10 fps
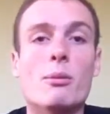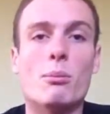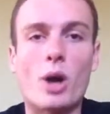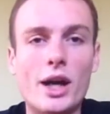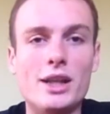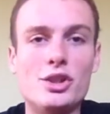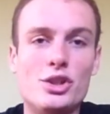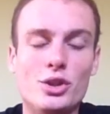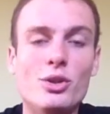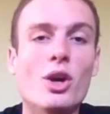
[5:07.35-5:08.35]
My
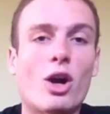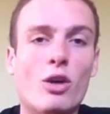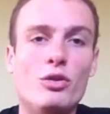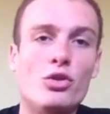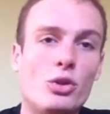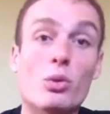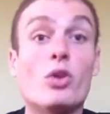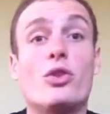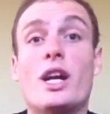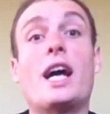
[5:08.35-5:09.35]
issue obviously
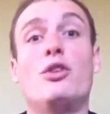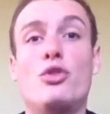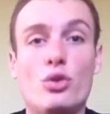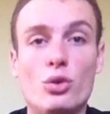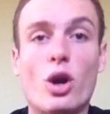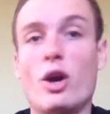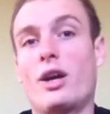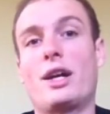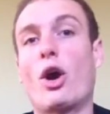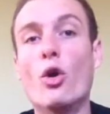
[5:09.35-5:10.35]
was that I had too,
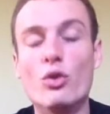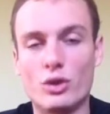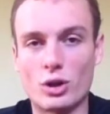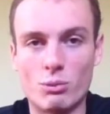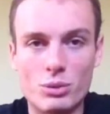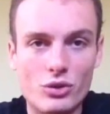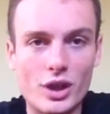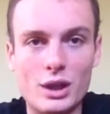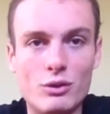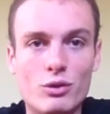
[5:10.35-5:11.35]
I
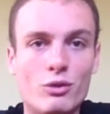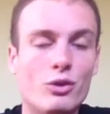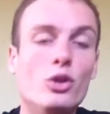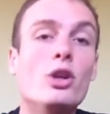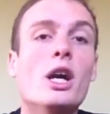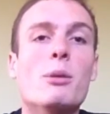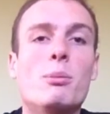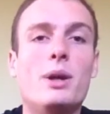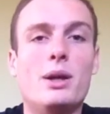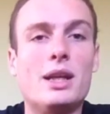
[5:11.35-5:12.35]
overcompensated for food,
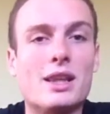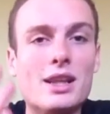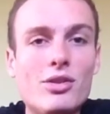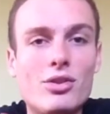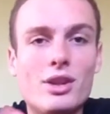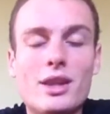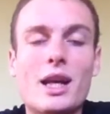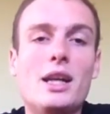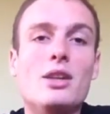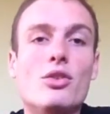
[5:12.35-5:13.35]
but at least in
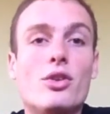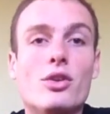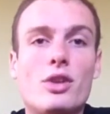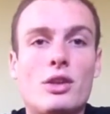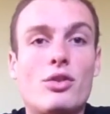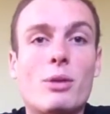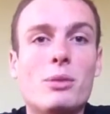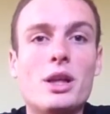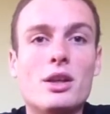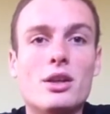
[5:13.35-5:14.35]
that instance, that's
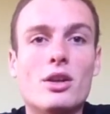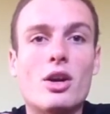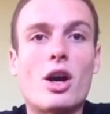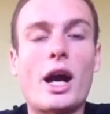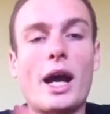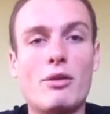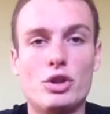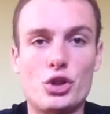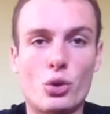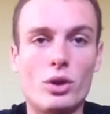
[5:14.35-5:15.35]
something I
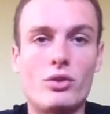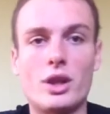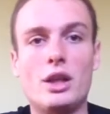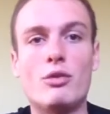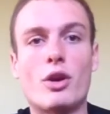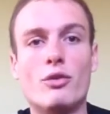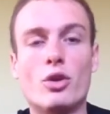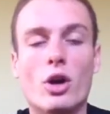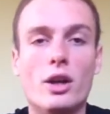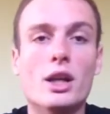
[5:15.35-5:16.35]
have a choice then. If
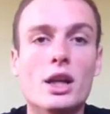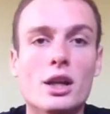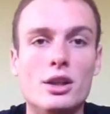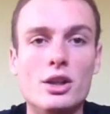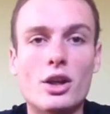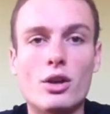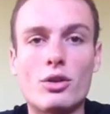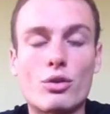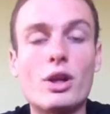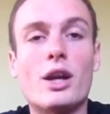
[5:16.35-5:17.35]
I've got, you
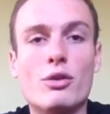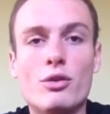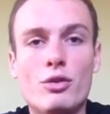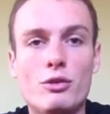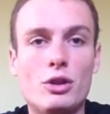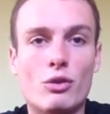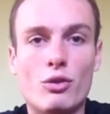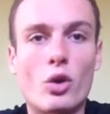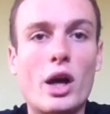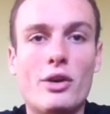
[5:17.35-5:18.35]
know, 350 or
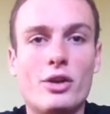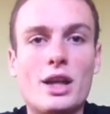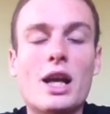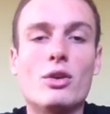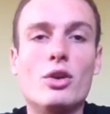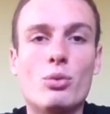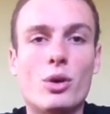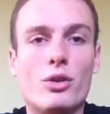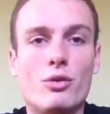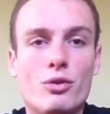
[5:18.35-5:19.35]
400 calories
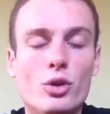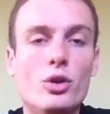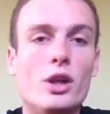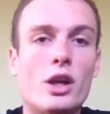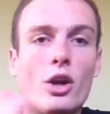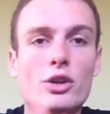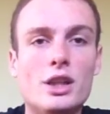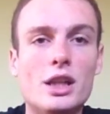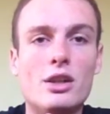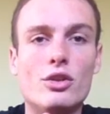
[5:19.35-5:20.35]
worth of food and I
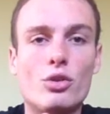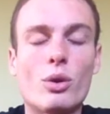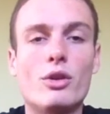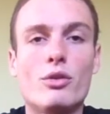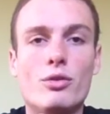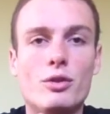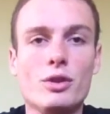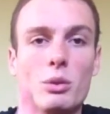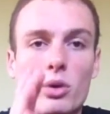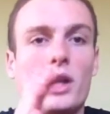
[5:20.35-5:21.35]
only needed
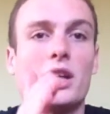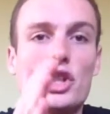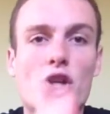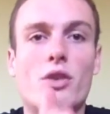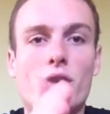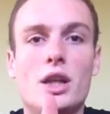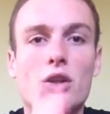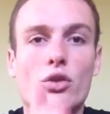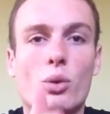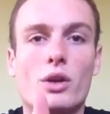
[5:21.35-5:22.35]
250, well, I can just
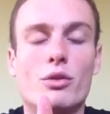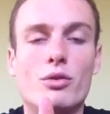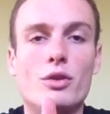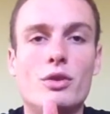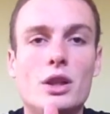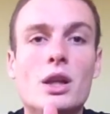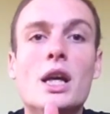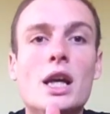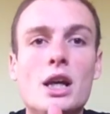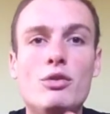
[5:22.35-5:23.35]
eat 250.
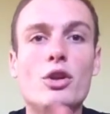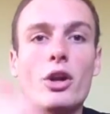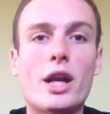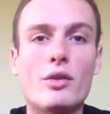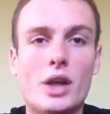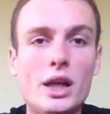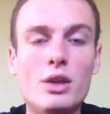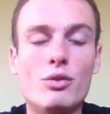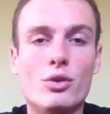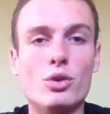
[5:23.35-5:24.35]
If you don't have
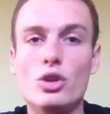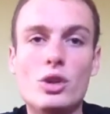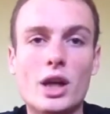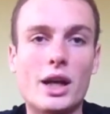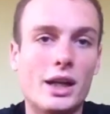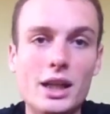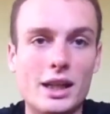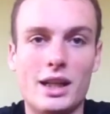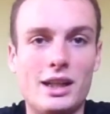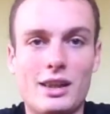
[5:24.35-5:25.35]
any food, you can't
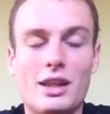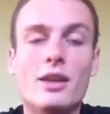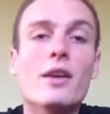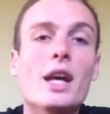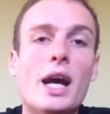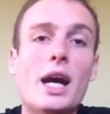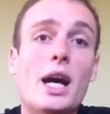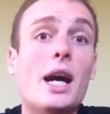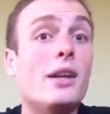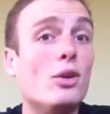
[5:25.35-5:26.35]
eat anything.
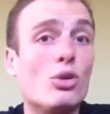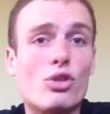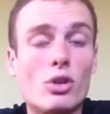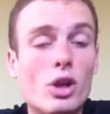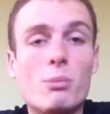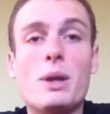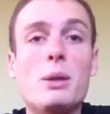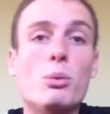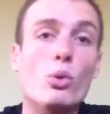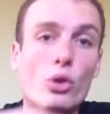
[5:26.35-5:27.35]
And there was a lot of
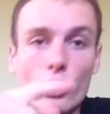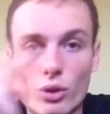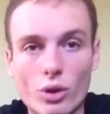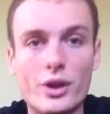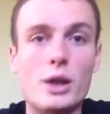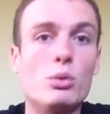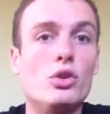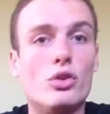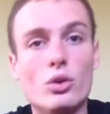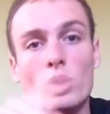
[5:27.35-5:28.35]
people who thought they
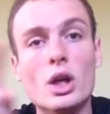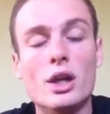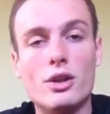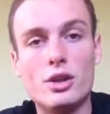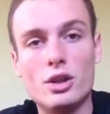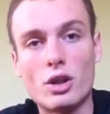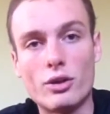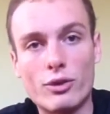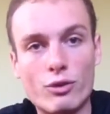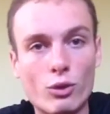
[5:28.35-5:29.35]
would do the, you
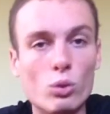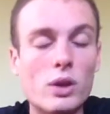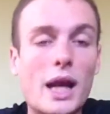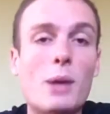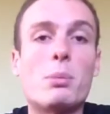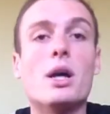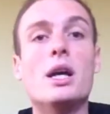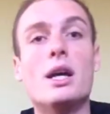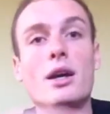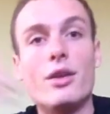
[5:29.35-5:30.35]
know, the full lap,
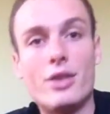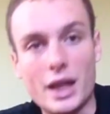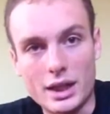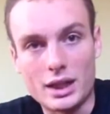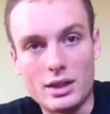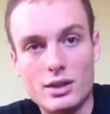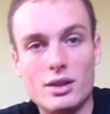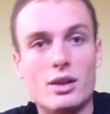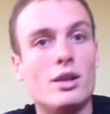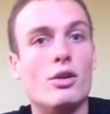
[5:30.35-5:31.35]
then eat.
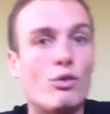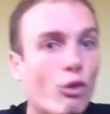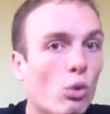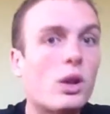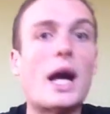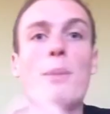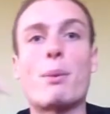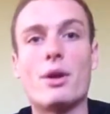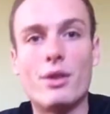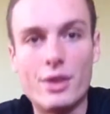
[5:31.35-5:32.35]
Full
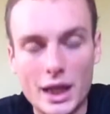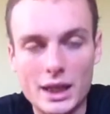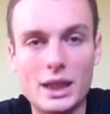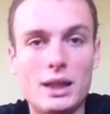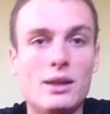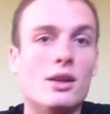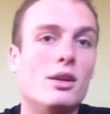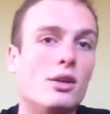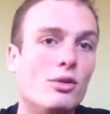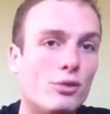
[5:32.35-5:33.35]
lap, then eat.
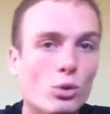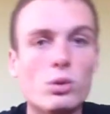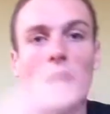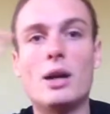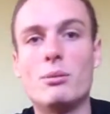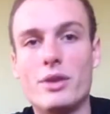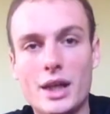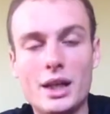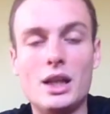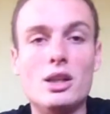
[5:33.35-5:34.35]
Full lap,
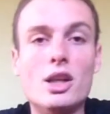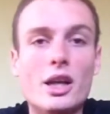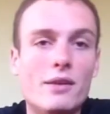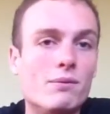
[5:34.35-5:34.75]
then eat.